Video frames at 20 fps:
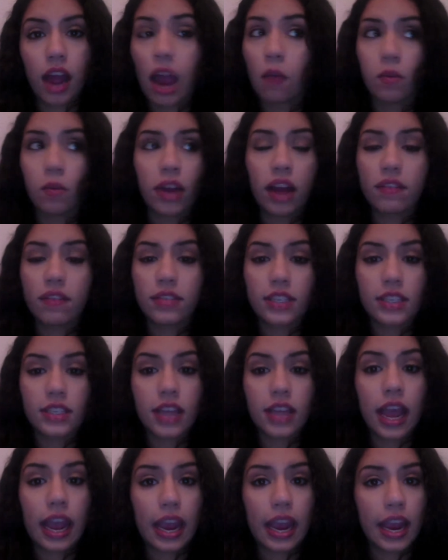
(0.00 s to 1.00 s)
I would have to
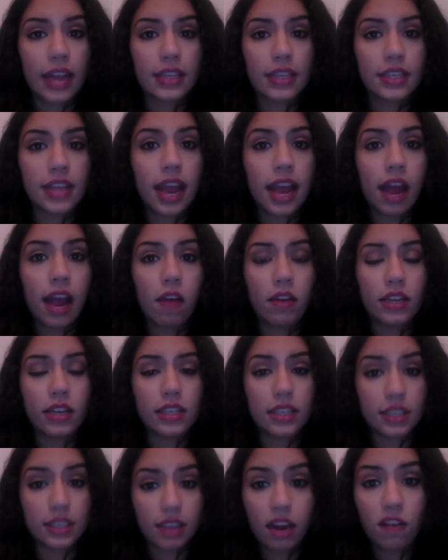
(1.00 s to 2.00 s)
say hands down,
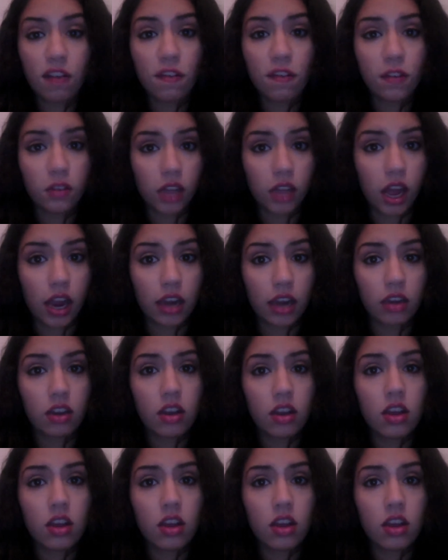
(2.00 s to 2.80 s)
is the Cetaphil line,